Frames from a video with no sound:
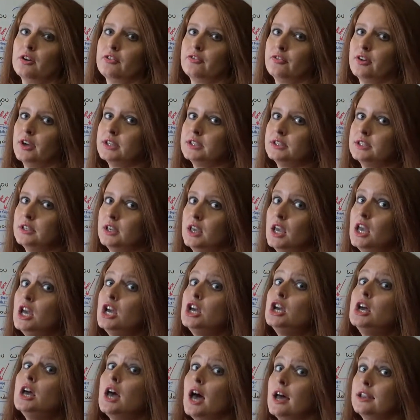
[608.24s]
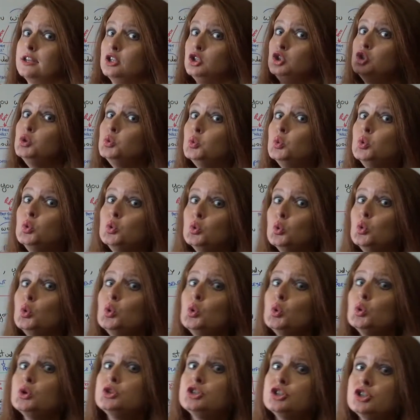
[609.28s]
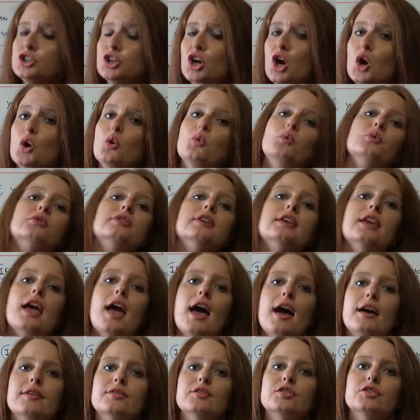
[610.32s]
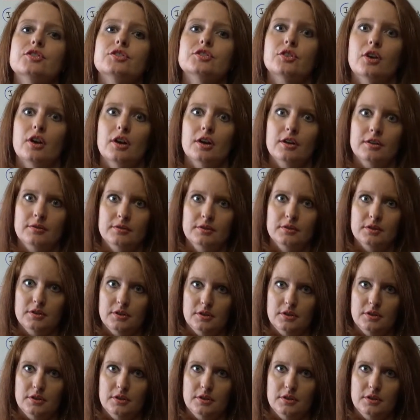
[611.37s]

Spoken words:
perfect, and you would know the answer,